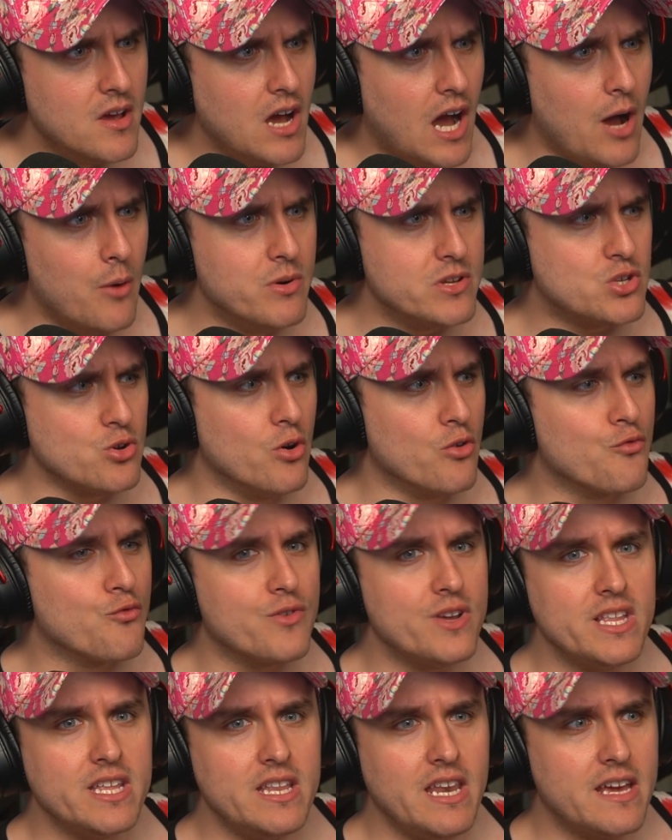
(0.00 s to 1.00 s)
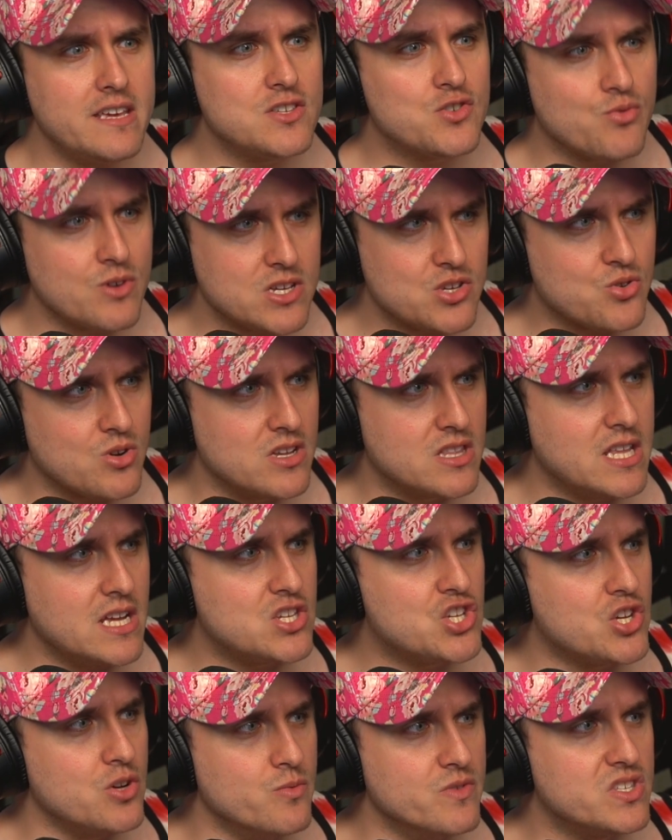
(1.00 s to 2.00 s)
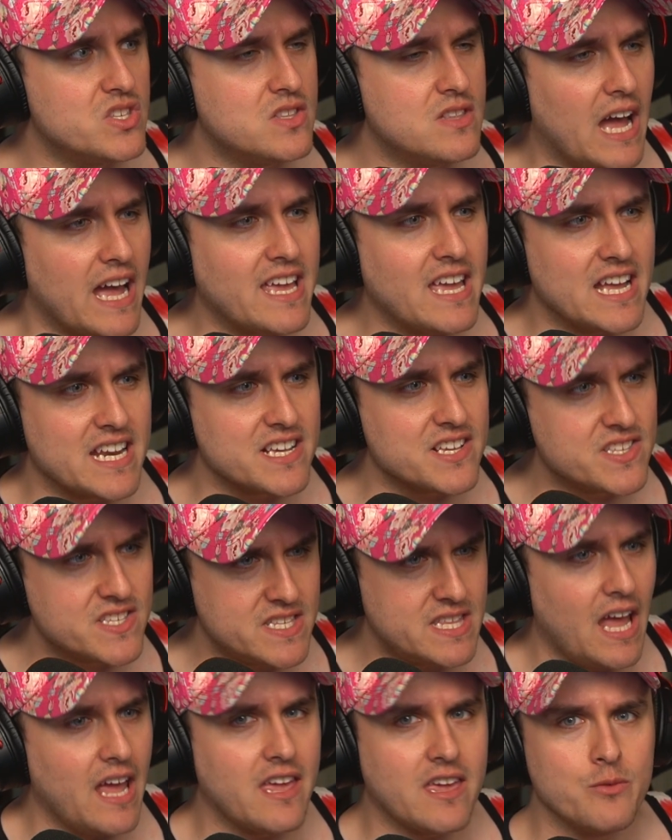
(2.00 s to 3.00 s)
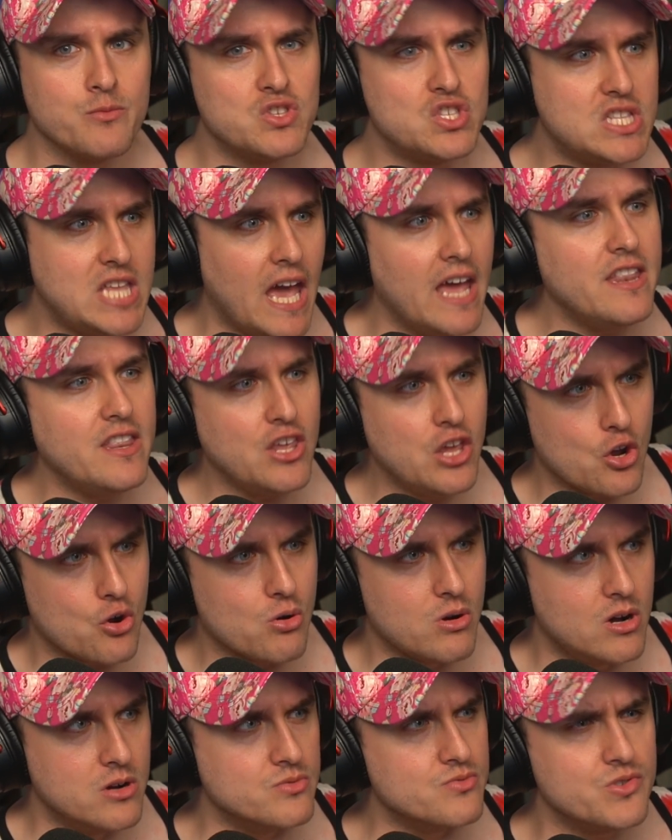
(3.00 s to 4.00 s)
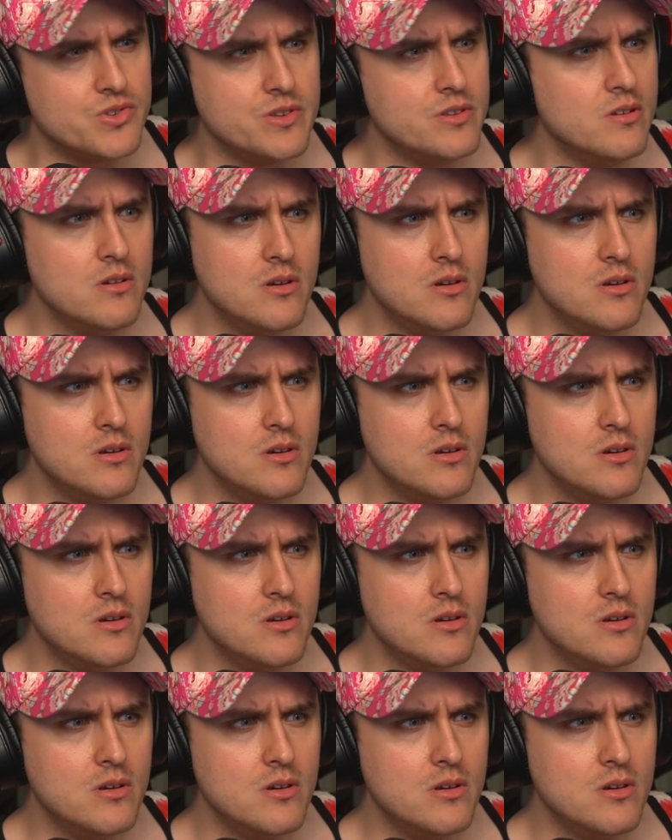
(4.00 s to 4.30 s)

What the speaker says: I went to a really nice restaurant. That shit was, I got a steak. It was 10 euros,